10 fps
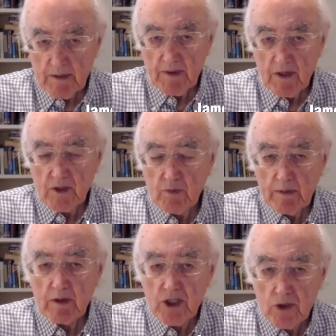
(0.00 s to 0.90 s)
because we
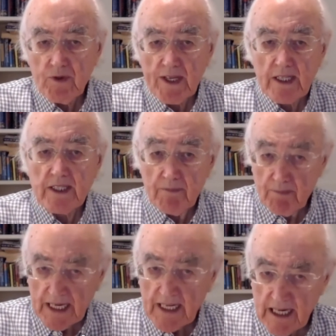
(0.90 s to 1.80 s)
will do things that
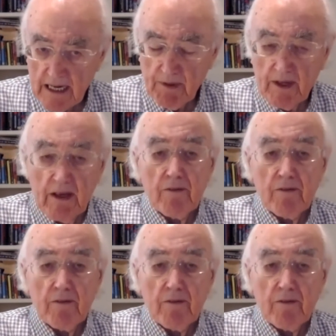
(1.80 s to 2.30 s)
make it happen.